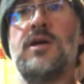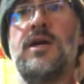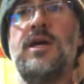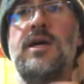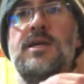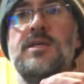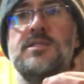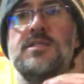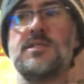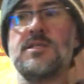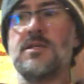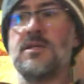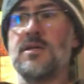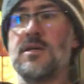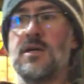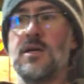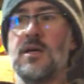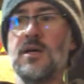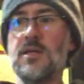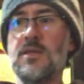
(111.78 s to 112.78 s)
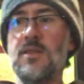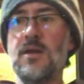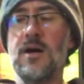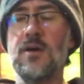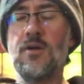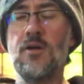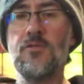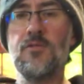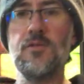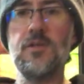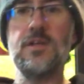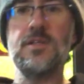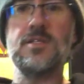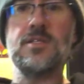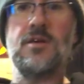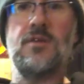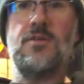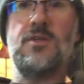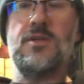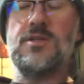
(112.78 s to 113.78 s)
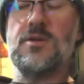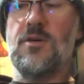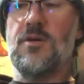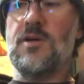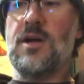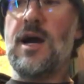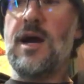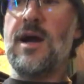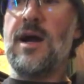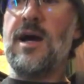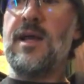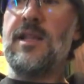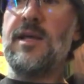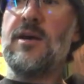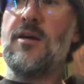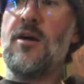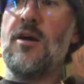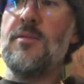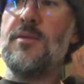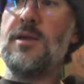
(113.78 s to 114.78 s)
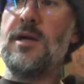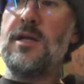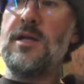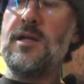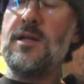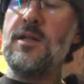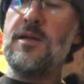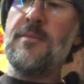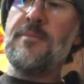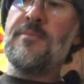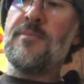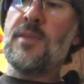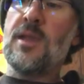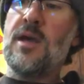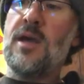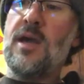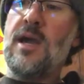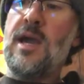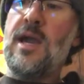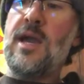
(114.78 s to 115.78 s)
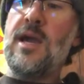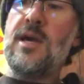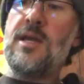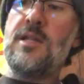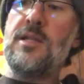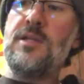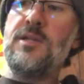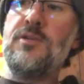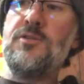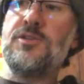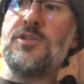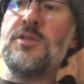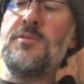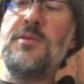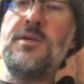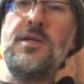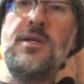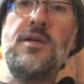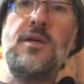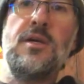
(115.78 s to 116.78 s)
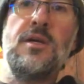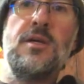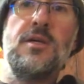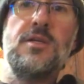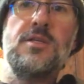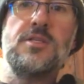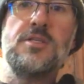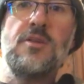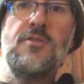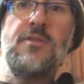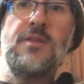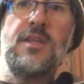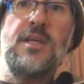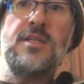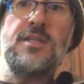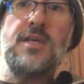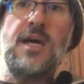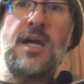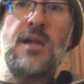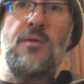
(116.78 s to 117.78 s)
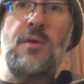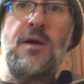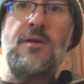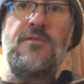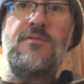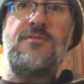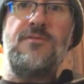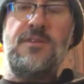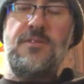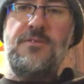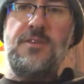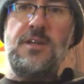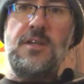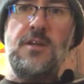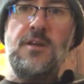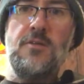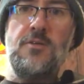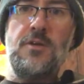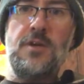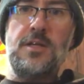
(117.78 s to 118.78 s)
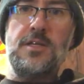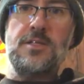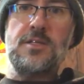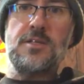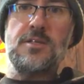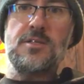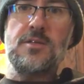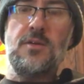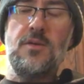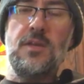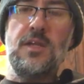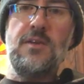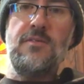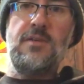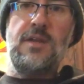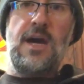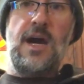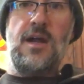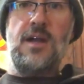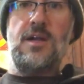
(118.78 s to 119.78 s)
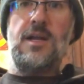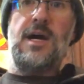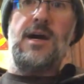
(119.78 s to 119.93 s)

hiss, not overly so. These aren't highly carbonated, and you should be serving this at around 50 degrees. So leave it out an